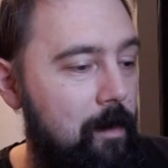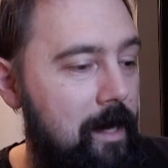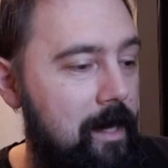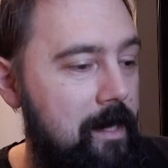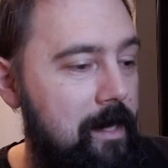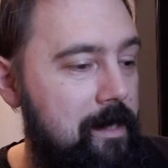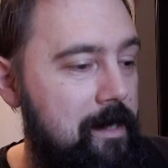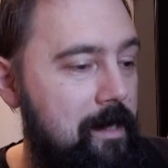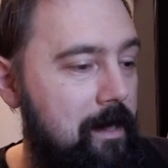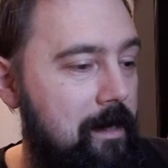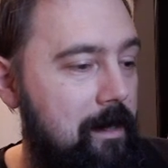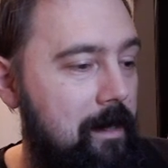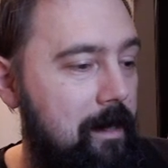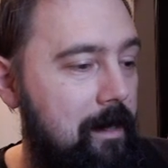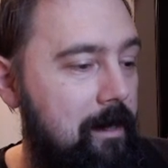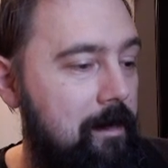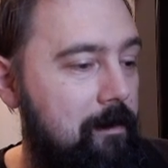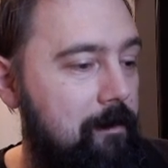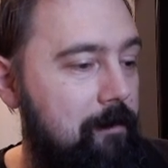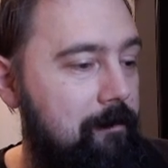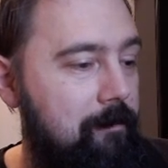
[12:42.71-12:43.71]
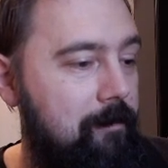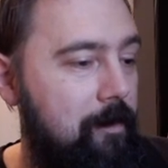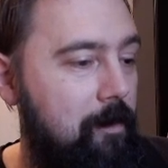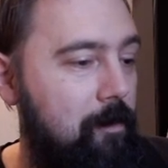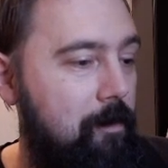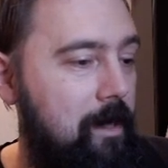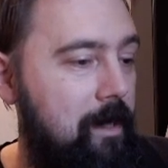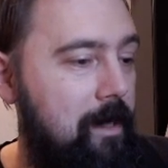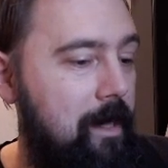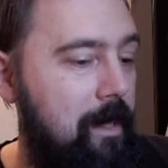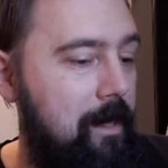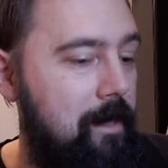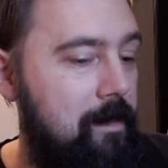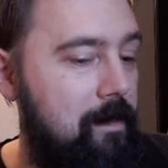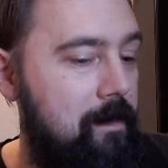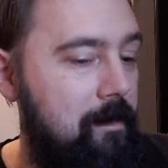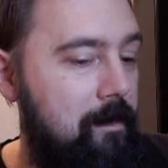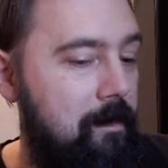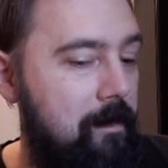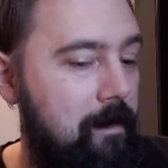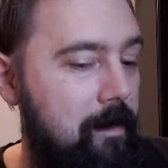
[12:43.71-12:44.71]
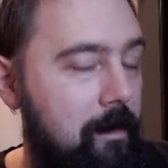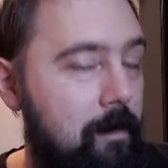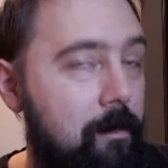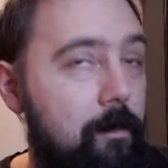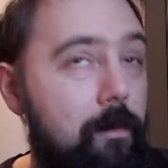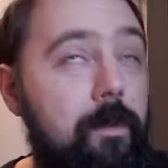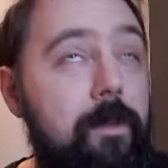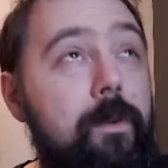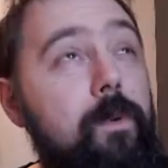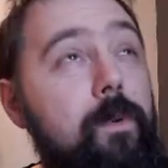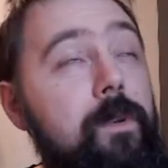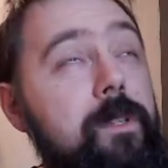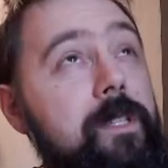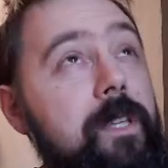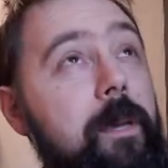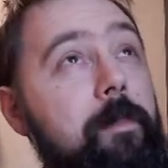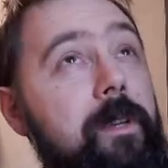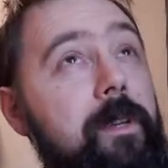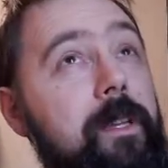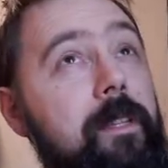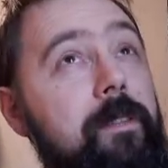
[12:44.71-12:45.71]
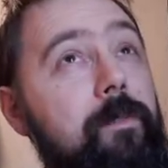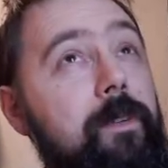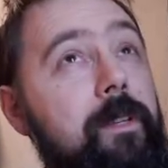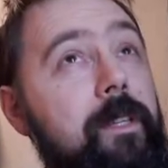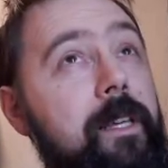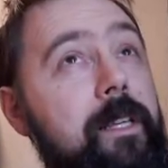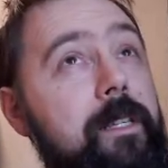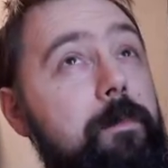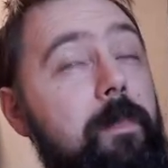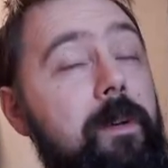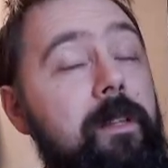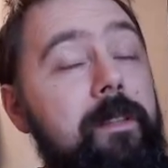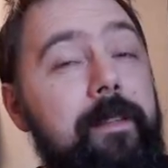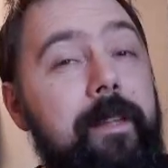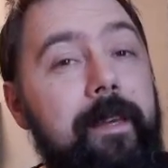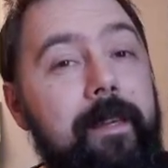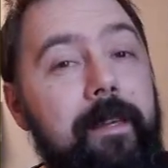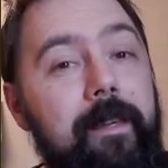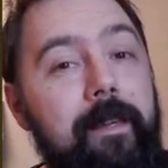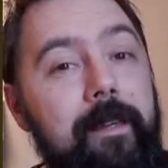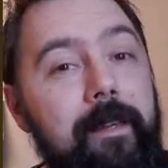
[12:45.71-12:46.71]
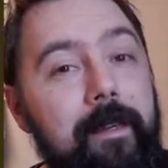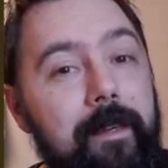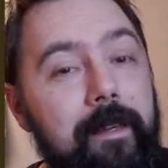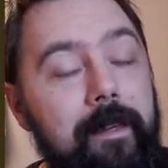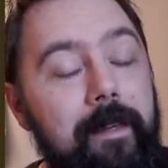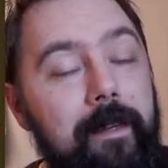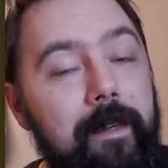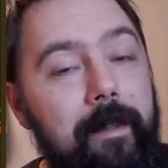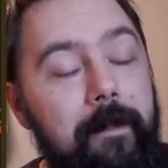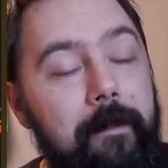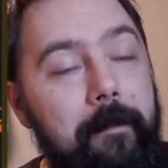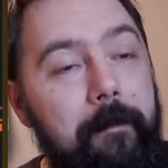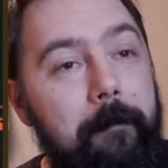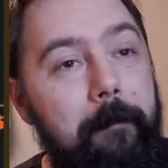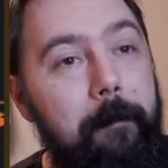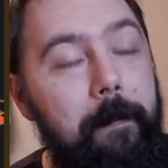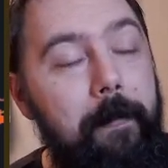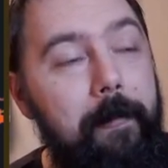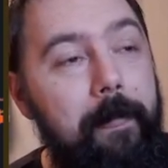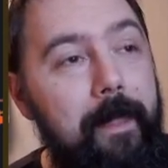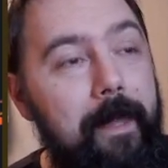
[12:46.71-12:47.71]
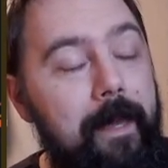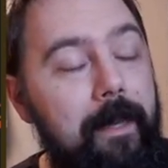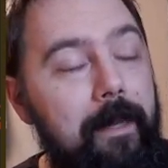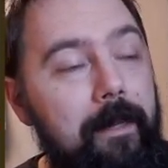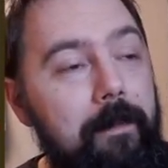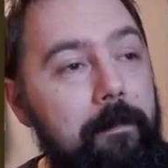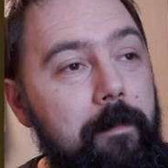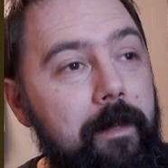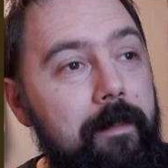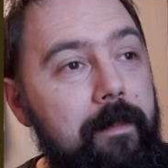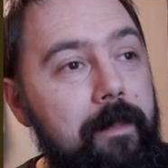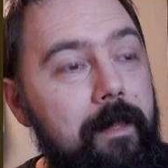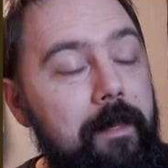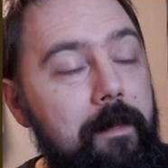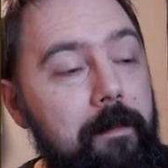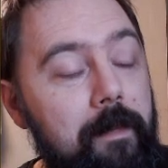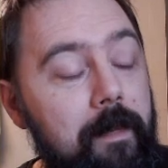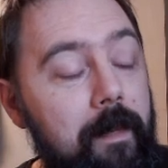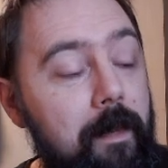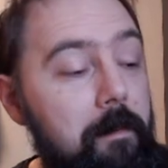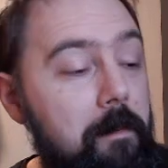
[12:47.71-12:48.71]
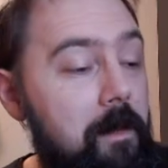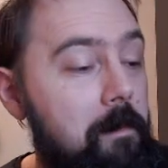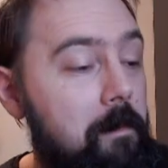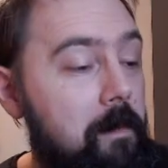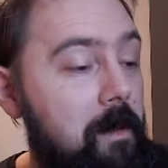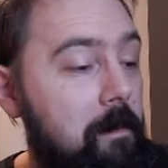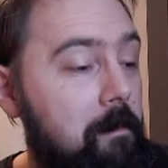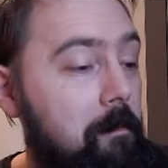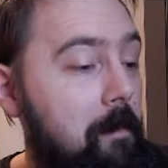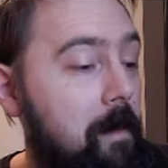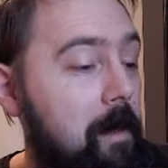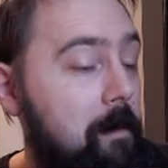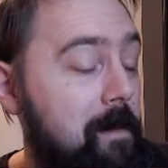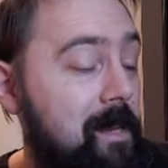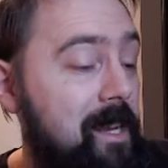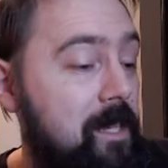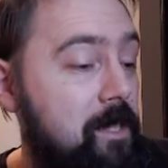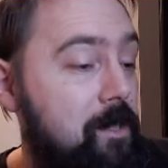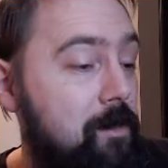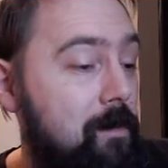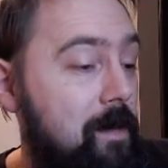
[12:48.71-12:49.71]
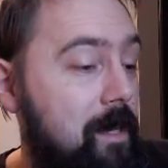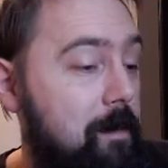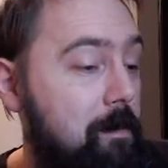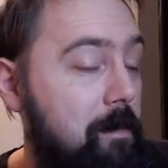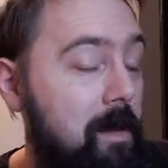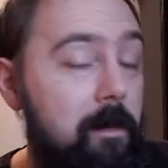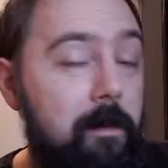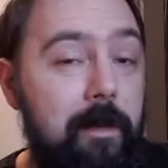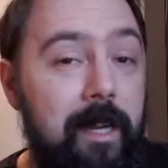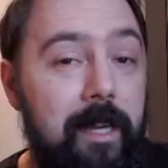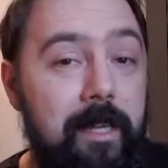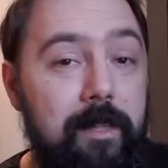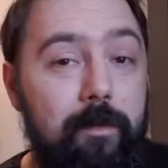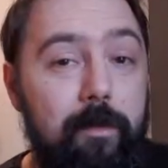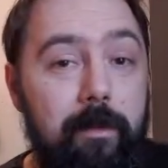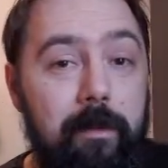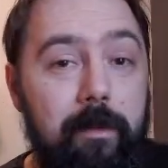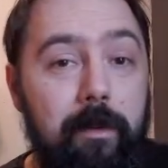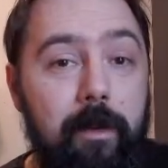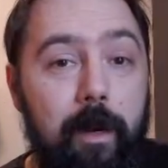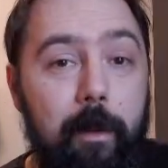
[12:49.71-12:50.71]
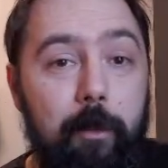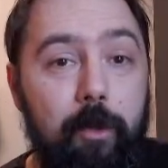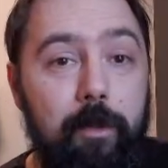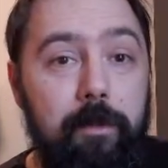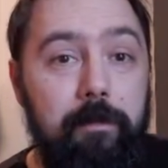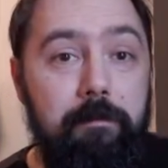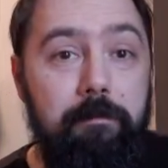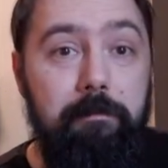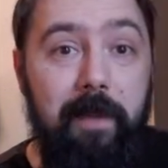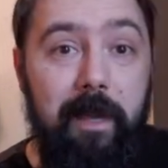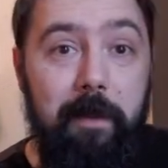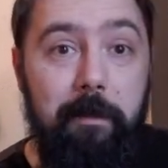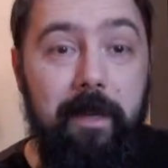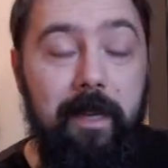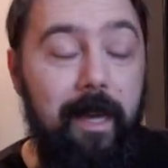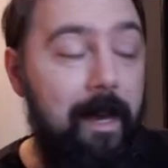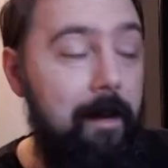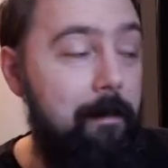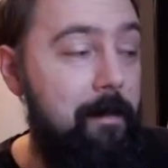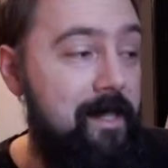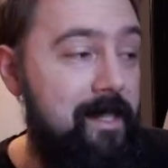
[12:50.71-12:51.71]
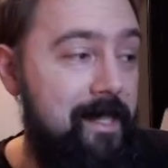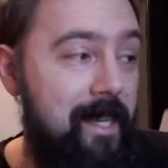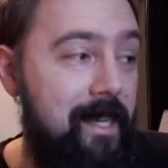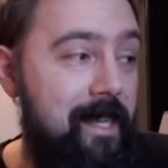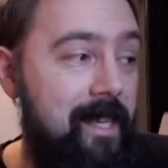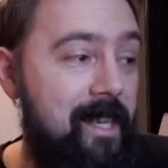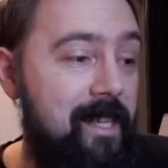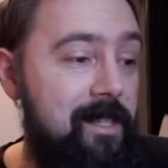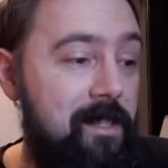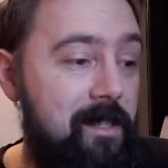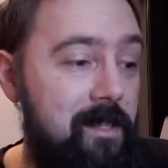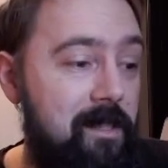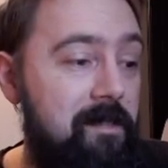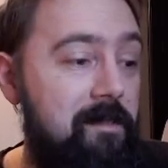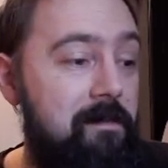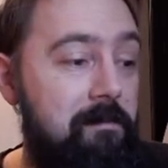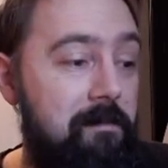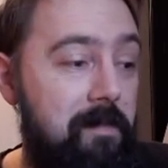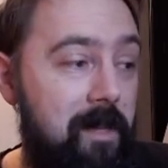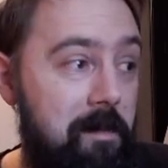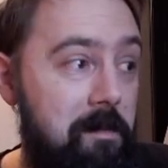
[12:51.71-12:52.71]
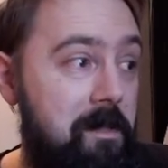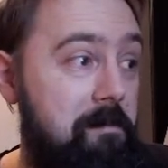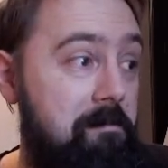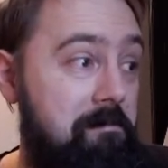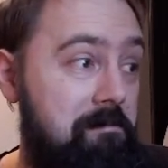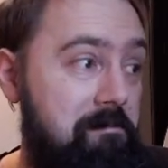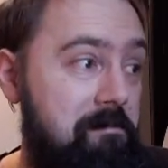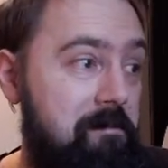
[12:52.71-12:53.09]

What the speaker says: way I see it, like 3 days. Okay. Well, what's happening 3 days? Monday. Yeah, Monday. Yeah, maybe next week. Maybe next week we're gonna move. Maybe. I'm not saying yes, no, maybe.